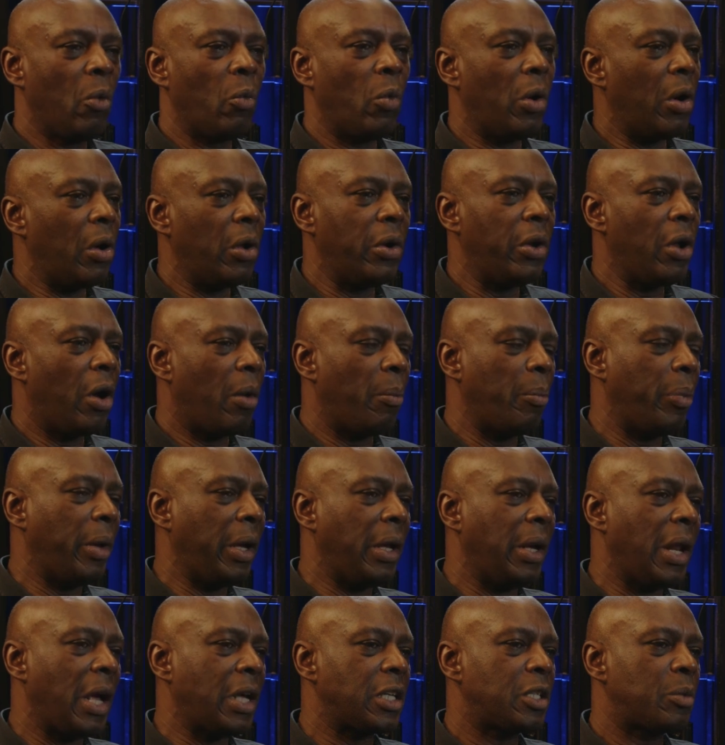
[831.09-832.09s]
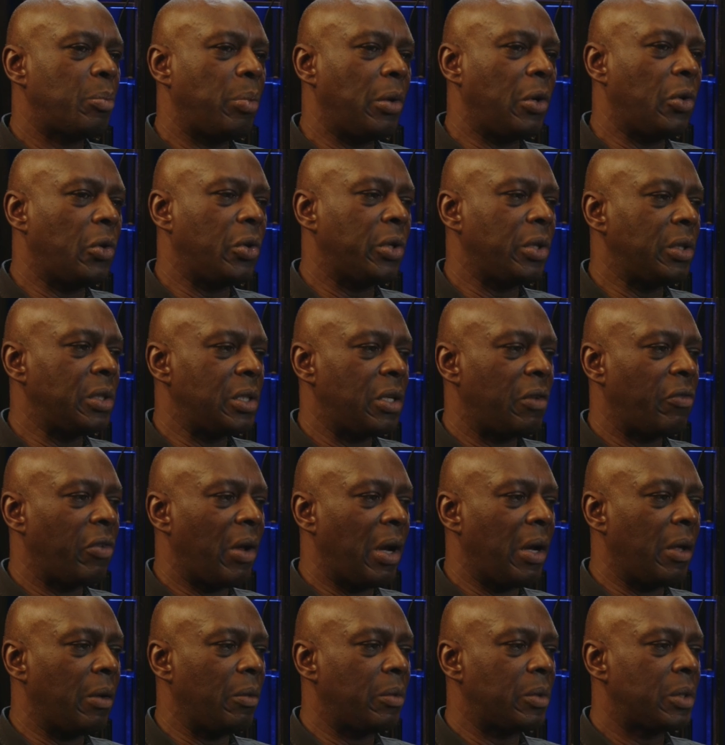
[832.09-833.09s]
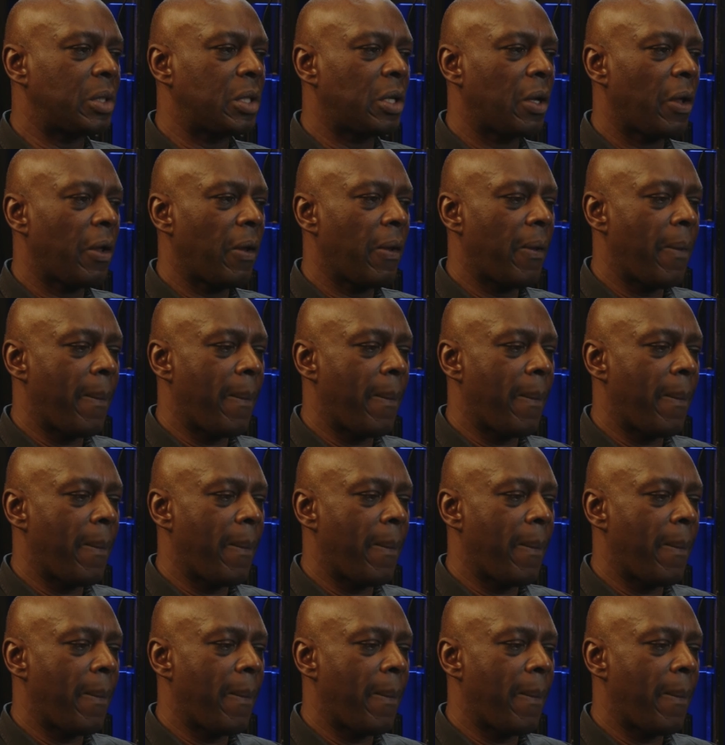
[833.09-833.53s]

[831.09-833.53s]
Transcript: what are not being explored and developed.